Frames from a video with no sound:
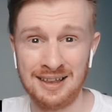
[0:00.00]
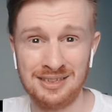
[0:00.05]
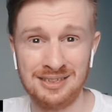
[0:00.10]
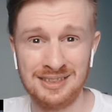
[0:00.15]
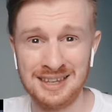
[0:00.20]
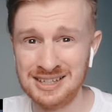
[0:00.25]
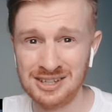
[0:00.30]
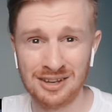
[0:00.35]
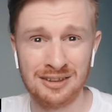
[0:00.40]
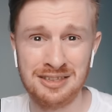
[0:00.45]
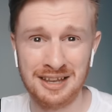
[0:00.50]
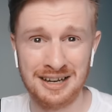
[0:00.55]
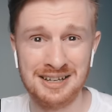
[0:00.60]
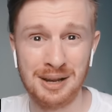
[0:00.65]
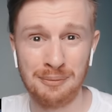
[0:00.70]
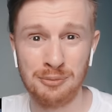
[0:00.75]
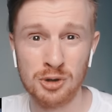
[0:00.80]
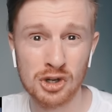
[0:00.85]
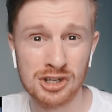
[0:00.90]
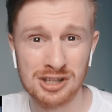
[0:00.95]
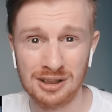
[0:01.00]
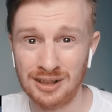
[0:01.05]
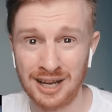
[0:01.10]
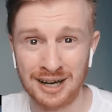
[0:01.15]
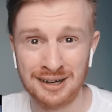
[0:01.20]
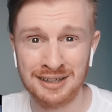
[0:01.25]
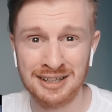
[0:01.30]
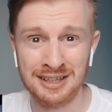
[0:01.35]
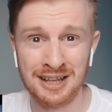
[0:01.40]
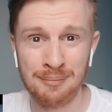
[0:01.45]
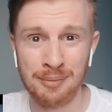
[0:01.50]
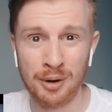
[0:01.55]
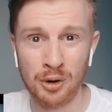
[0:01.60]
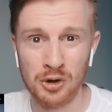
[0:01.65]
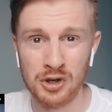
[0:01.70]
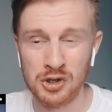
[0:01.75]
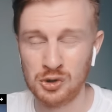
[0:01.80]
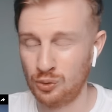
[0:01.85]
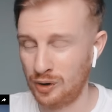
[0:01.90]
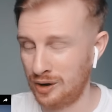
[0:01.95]
these are things I'm just learning about
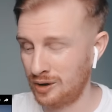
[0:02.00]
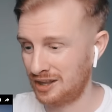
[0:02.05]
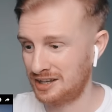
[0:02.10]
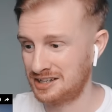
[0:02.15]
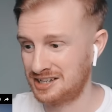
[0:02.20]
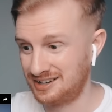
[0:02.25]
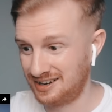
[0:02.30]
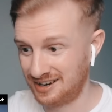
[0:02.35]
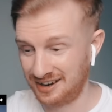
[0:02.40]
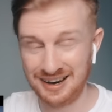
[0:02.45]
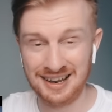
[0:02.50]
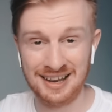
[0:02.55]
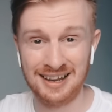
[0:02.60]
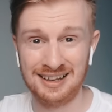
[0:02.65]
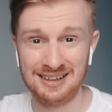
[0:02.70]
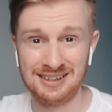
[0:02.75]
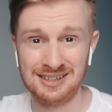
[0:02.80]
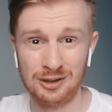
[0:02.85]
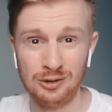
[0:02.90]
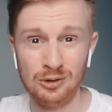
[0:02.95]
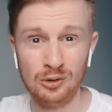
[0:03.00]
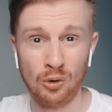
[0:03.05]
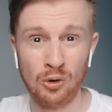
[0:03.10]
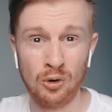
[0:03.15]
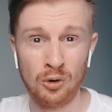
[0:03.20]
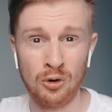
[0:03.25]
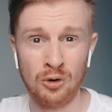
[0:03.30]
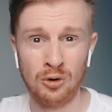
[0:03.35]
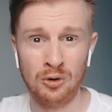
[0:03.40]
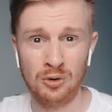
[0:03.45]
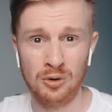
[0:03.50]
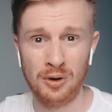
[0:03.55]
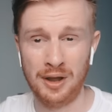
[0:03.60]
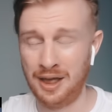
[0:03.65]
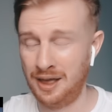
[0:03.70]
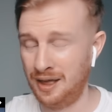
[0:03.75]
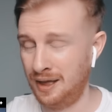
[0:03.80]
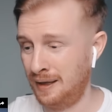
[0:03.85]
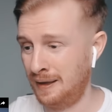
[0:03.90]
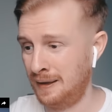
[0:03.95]
as well. It's great to know
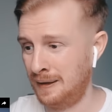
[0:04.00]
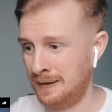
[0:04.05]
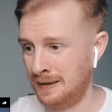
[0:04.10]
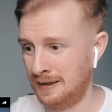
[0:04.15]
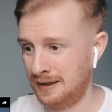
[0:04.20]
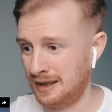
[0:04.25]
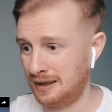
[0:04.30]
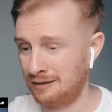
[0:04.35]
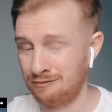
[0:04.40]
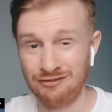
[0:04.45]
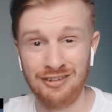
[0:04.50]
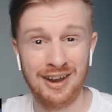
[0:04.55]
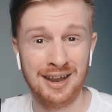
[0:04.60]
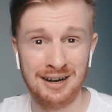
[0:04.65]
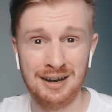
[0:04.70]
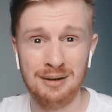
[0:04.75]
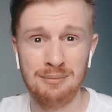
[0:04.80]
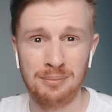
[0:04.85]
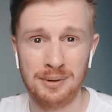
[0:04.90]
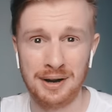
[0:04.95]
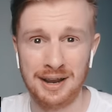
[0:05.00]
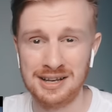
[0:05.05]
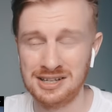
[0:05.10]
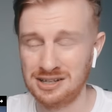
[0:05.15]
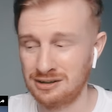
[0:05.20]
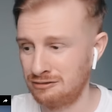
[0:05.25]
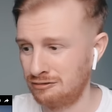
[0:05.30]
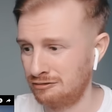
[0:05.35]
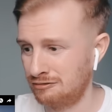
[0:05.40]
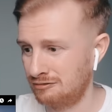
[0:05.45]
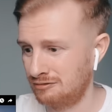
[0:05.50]
and very impressive.